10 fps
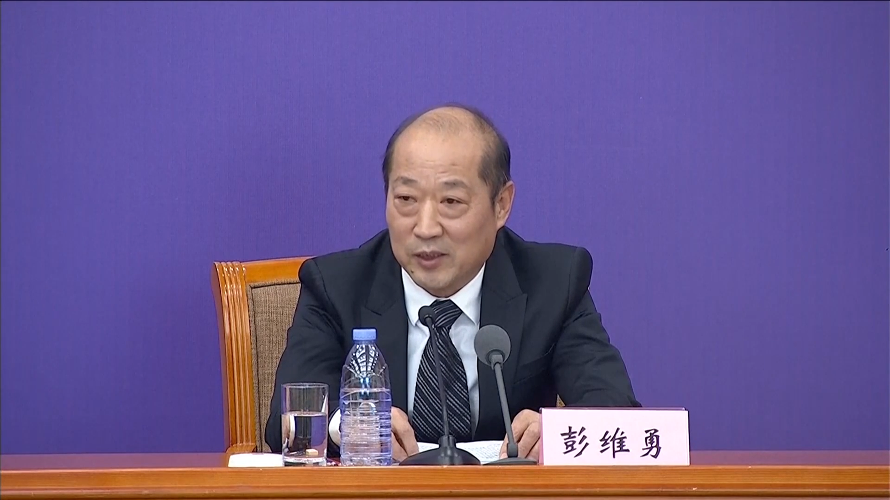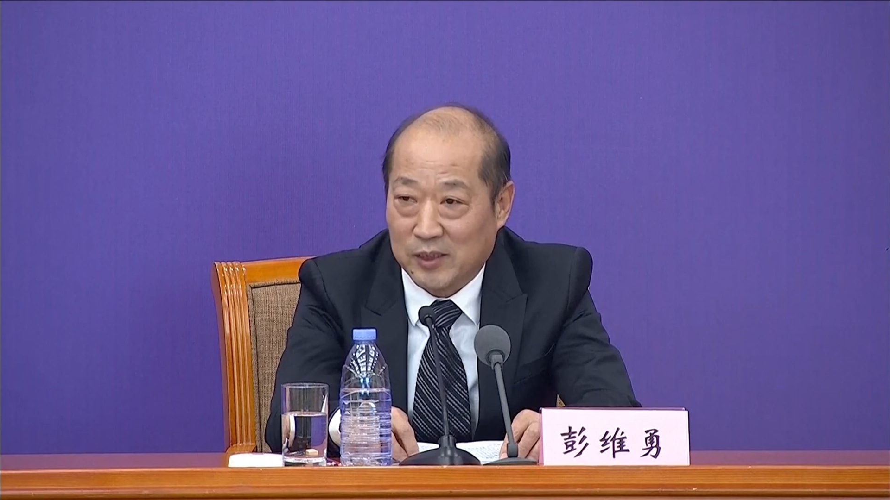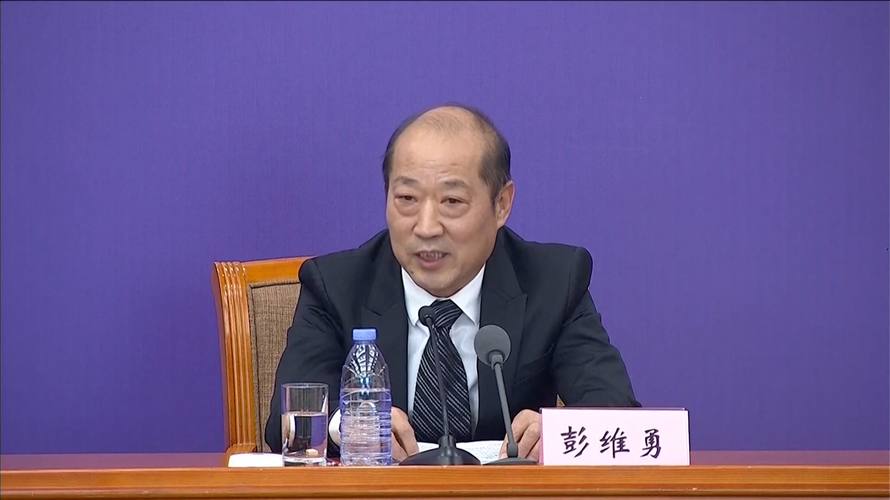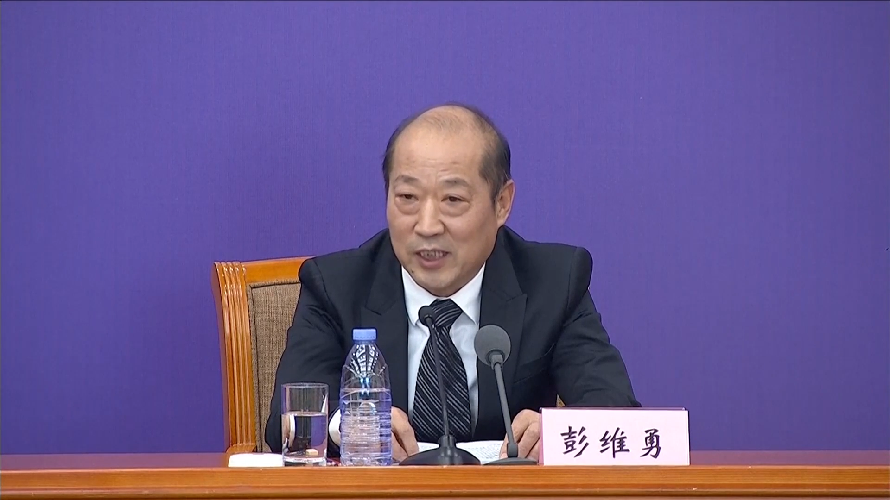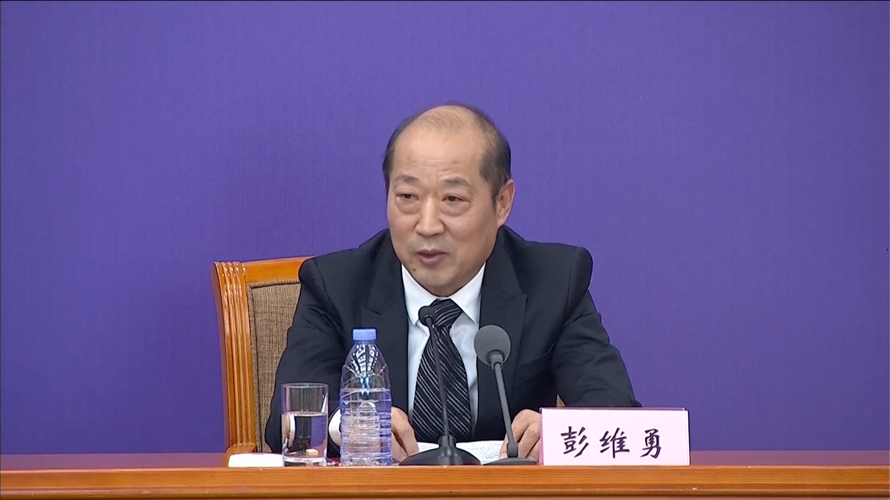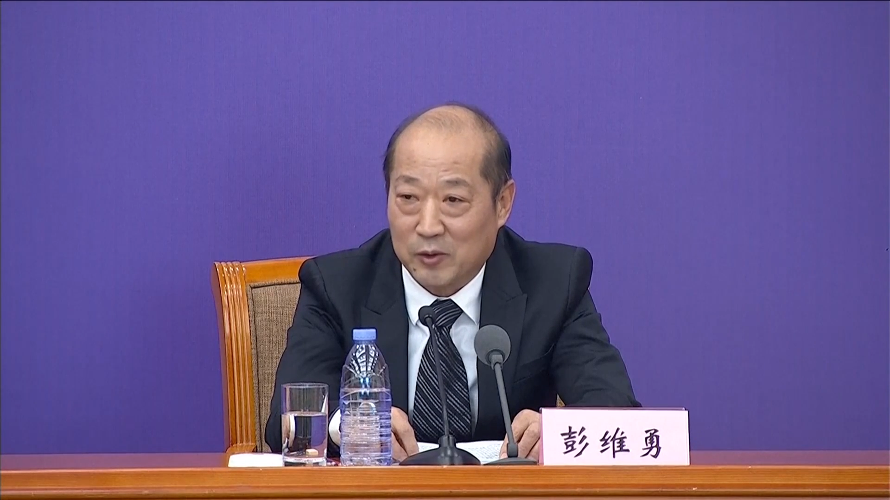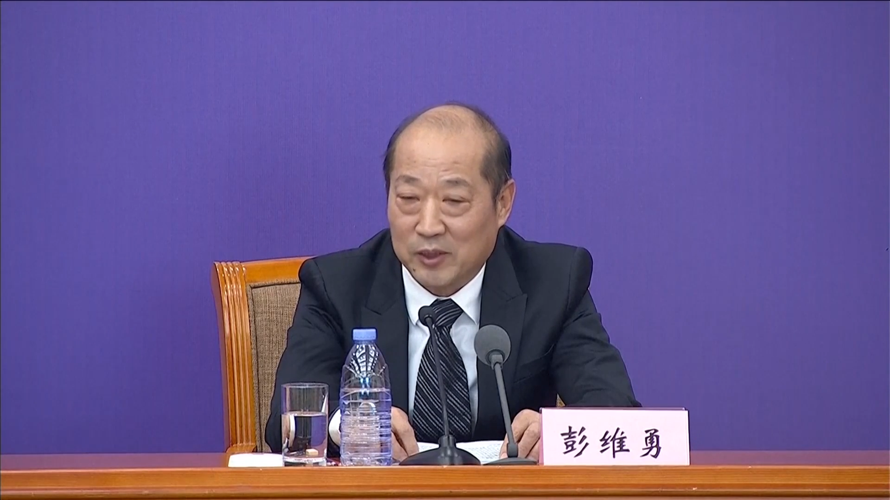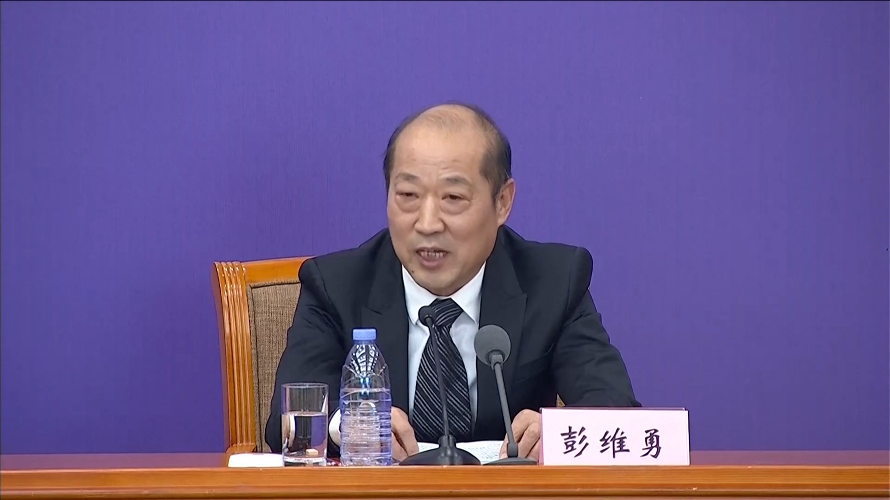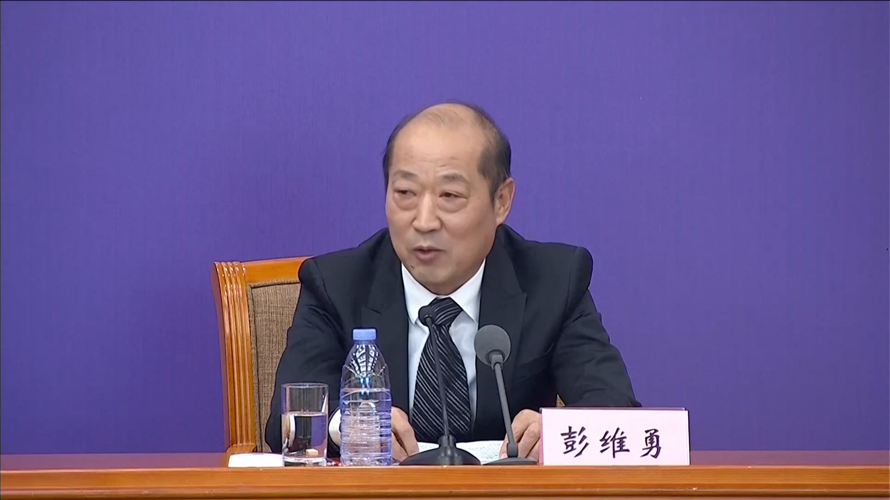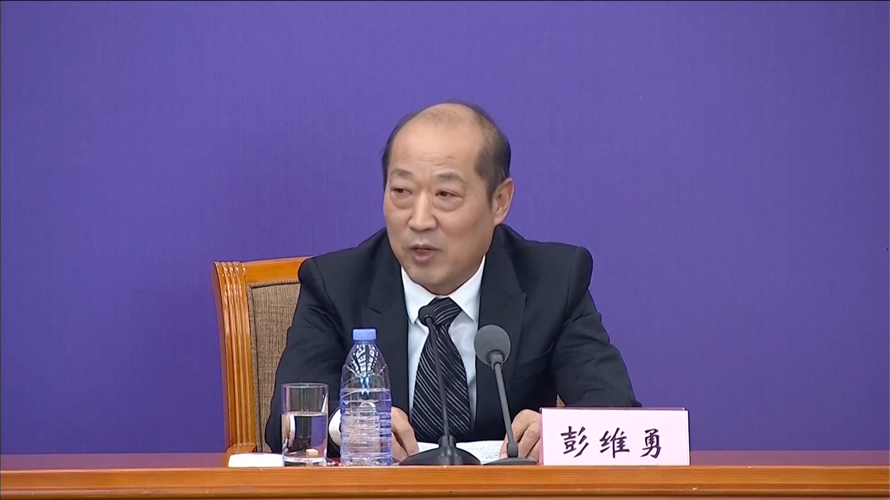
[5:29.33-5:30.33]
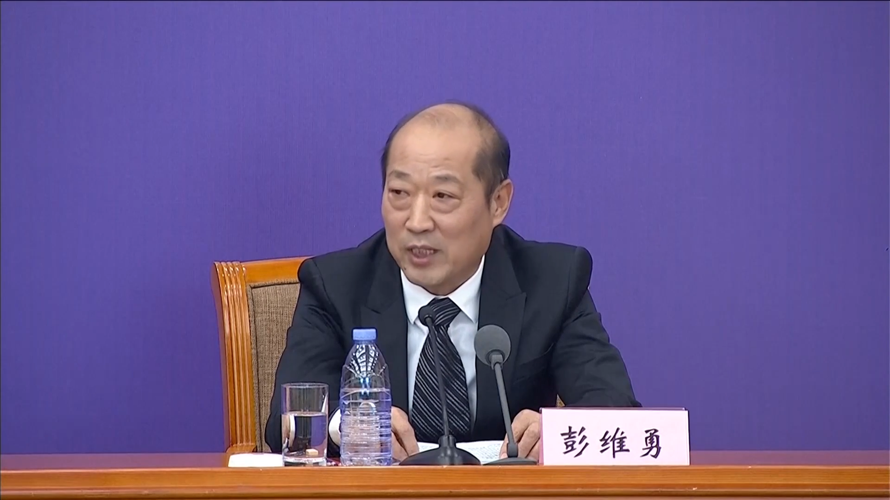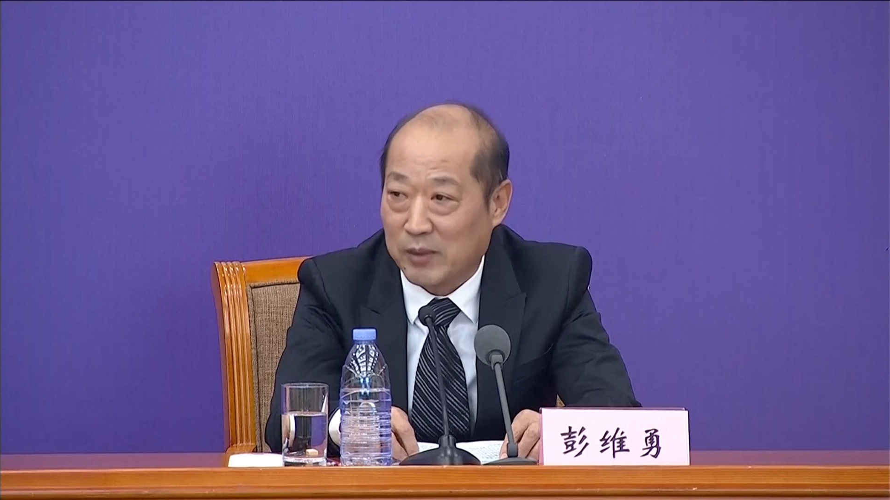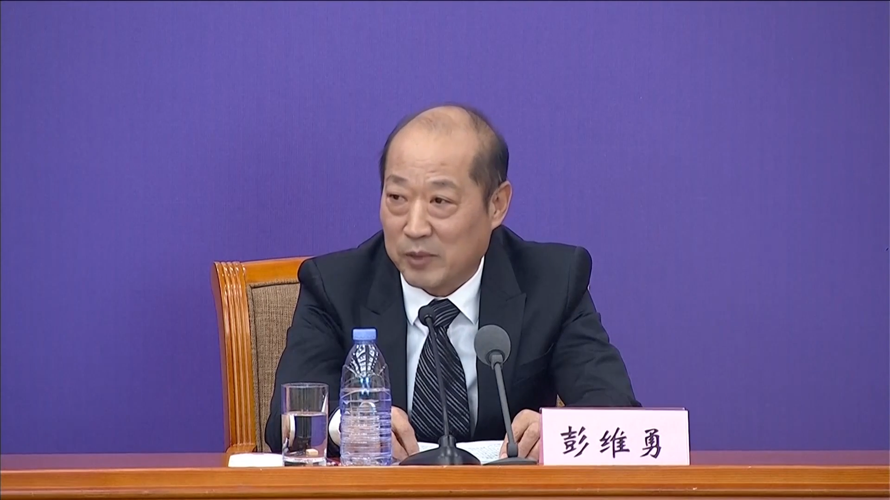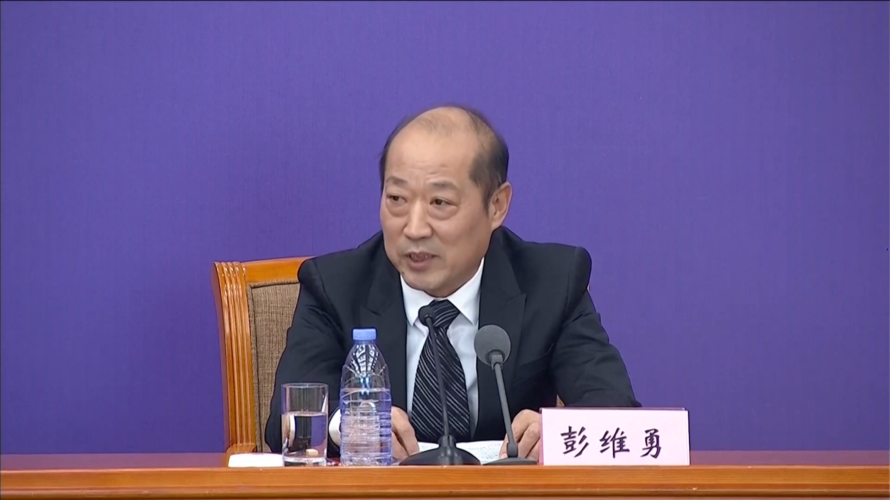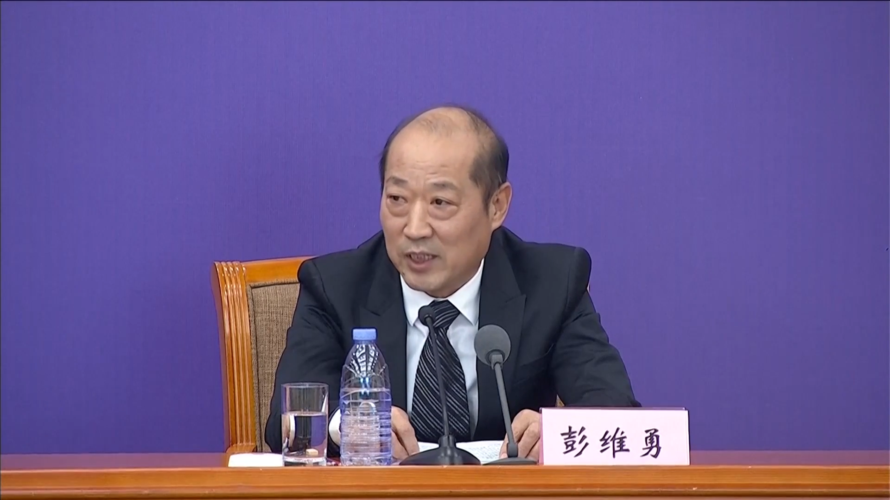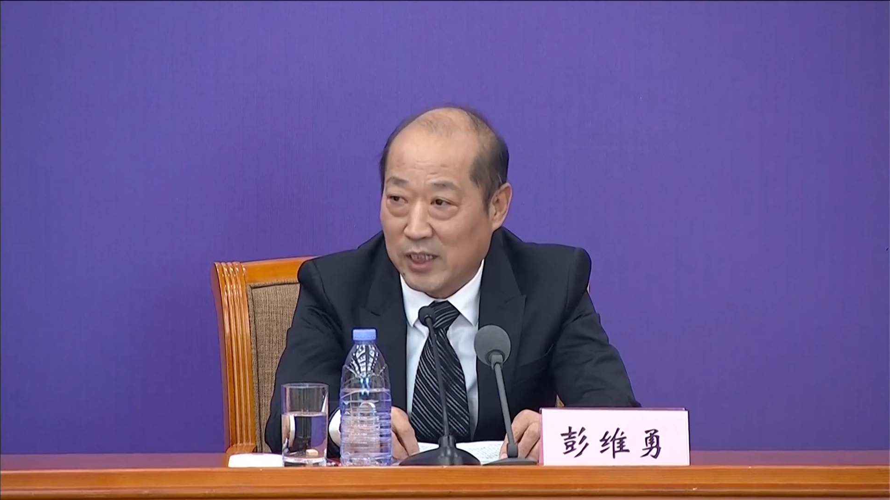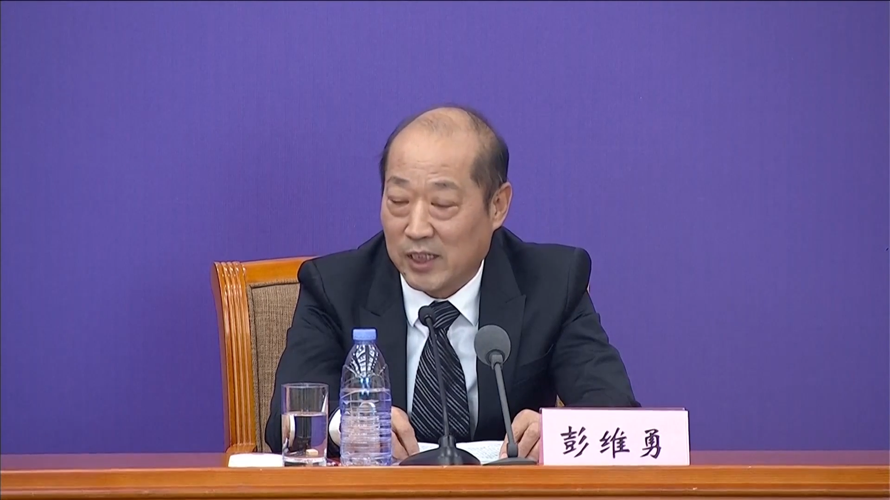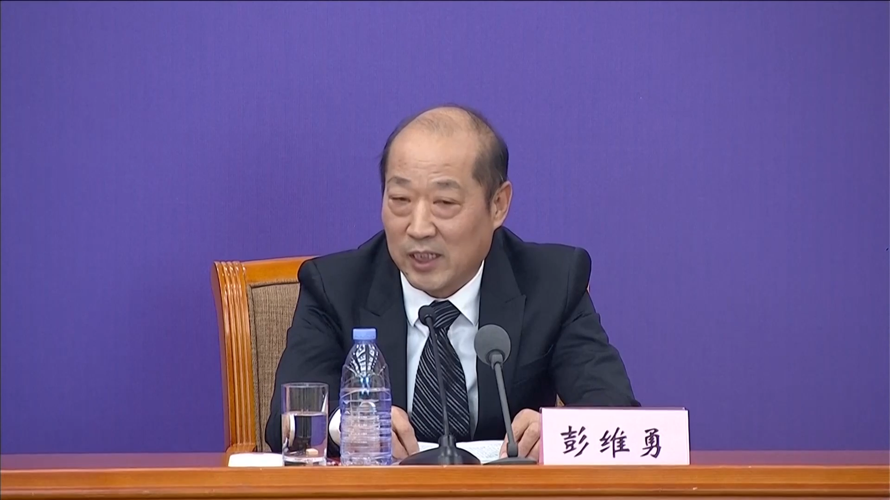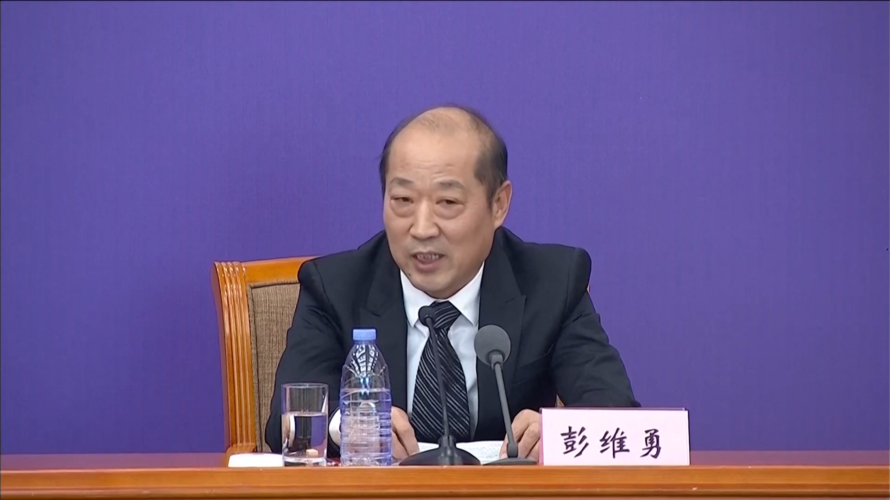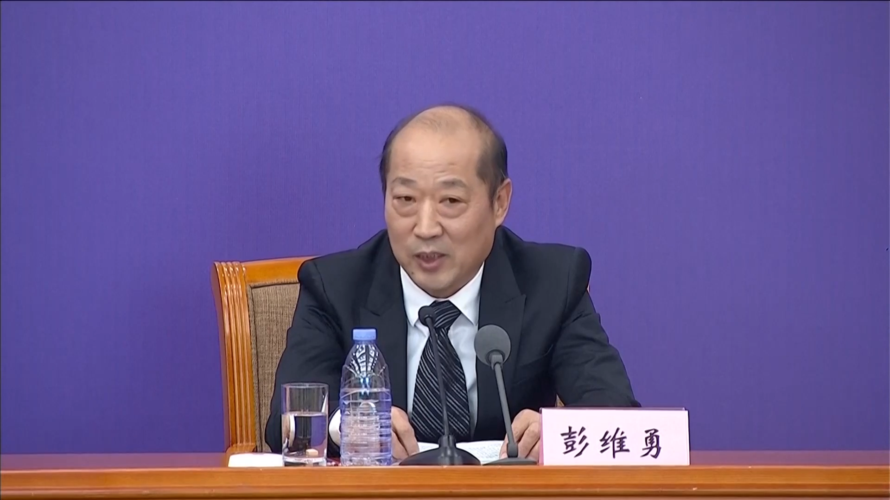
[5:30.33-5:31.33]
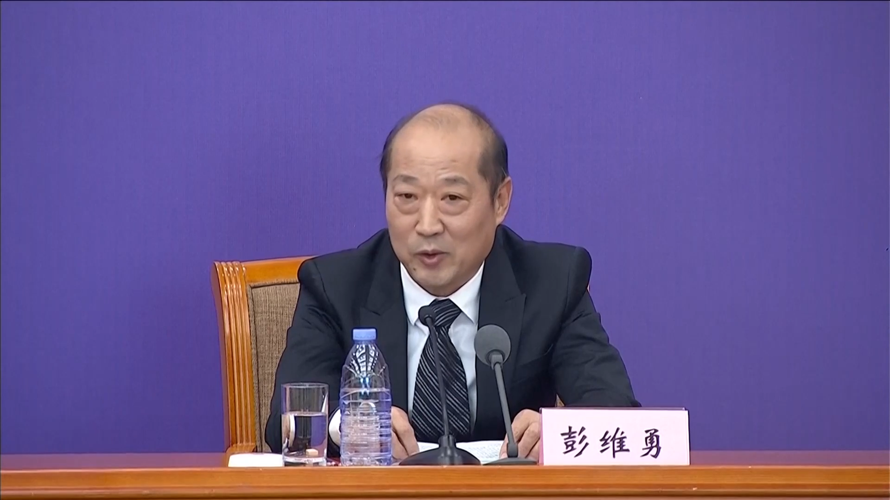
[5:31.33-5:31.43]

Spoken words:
games have been postponed.